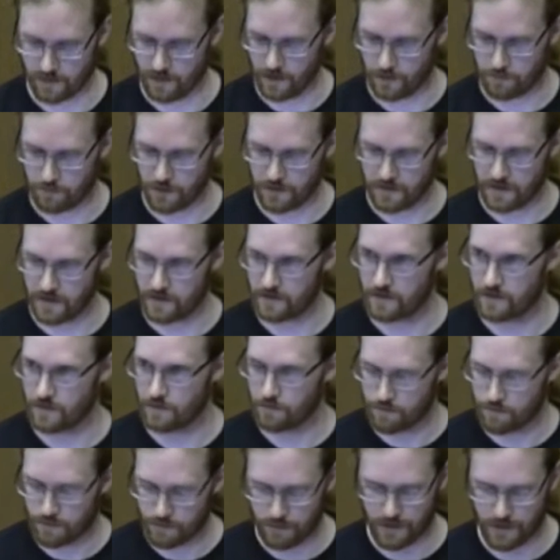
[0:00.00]
the
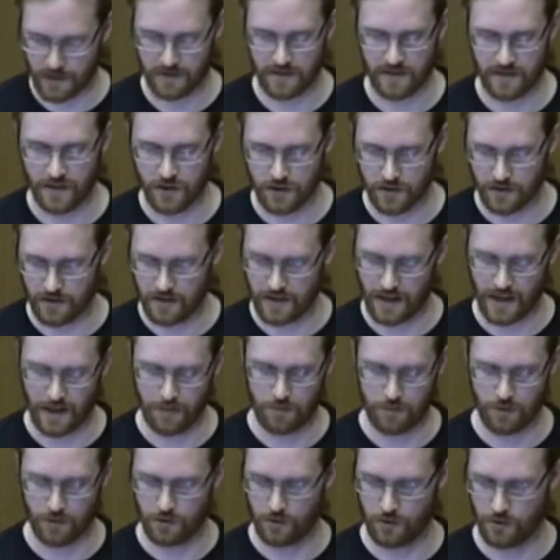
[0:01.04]
precision
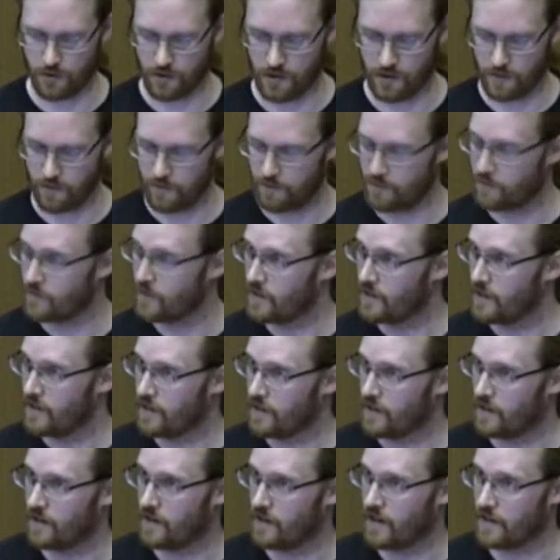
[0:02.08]
time protocol,
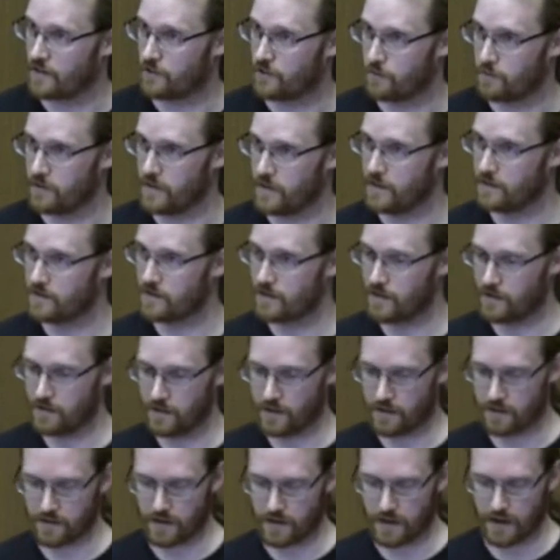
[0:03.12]
IEEE
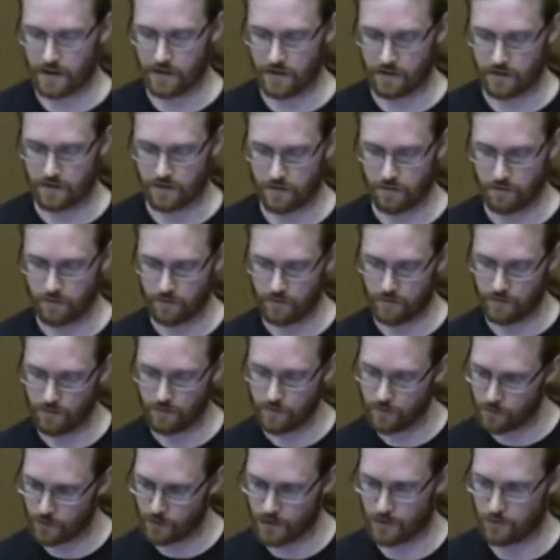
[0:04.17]
standard, and
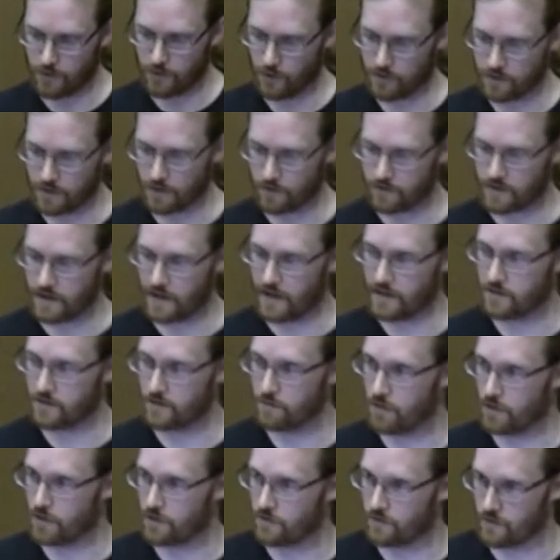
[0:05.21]
well, we also have client
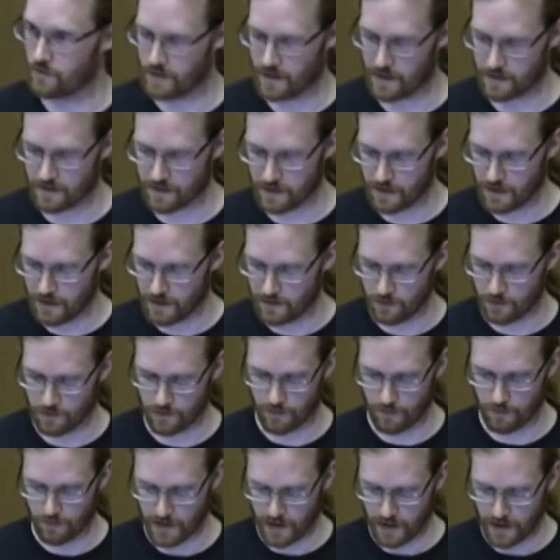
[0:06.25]
support for that.
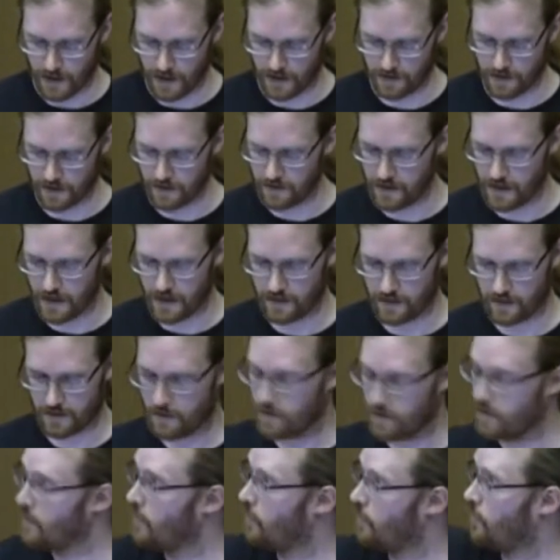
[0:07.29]
And in the end,
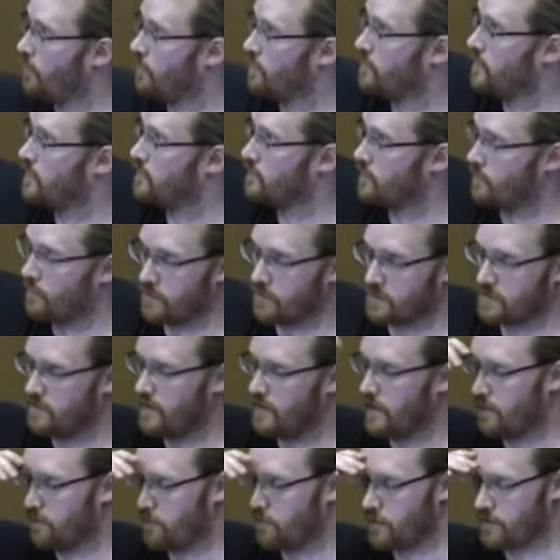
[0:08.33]
all these clocks,
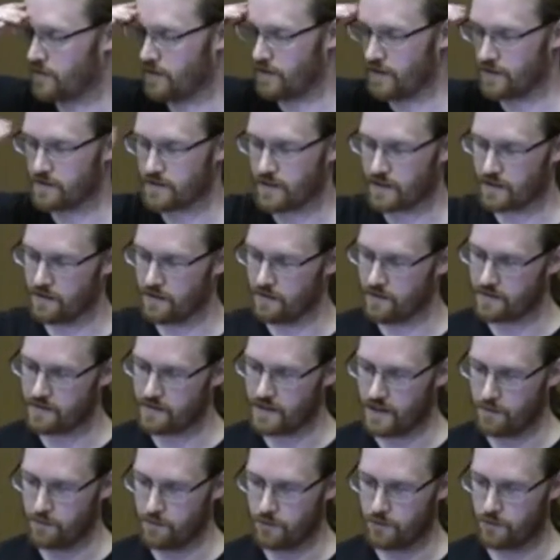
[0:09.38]
they are working exactly the
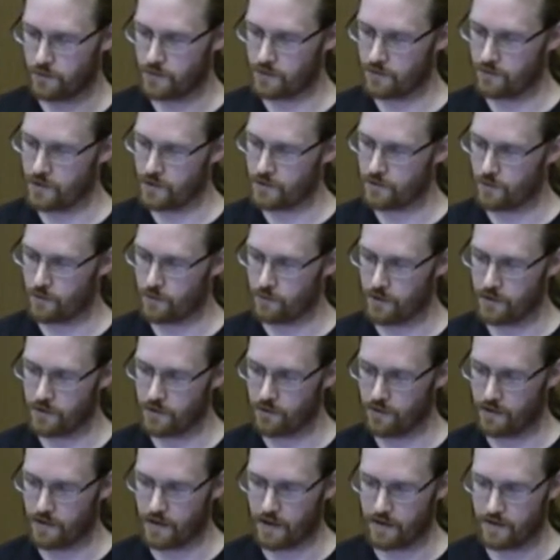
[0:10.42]
same. If you want to switch from one
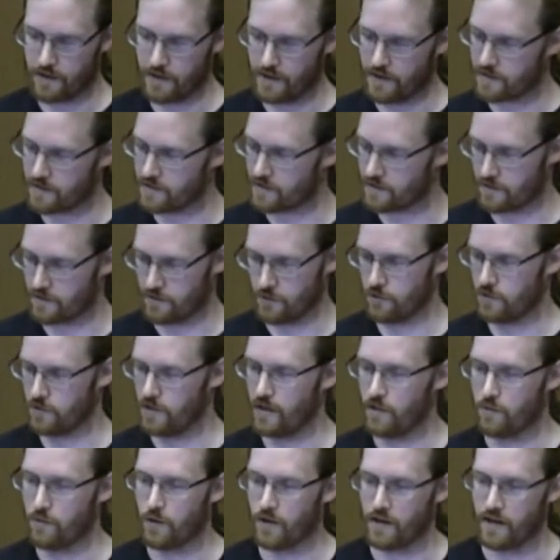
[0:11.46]
to another, it's
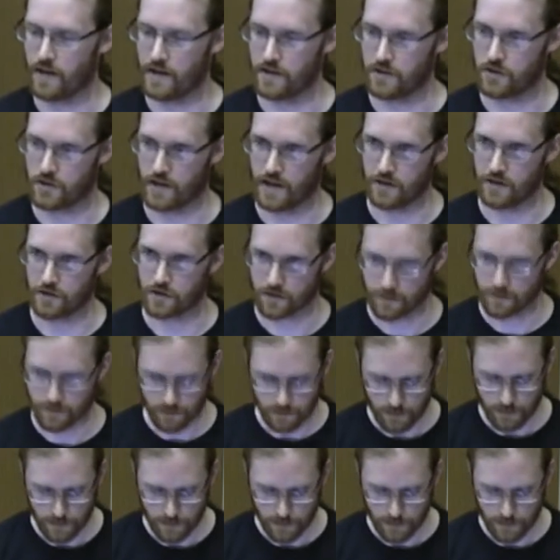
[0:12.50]
usually a one-line change.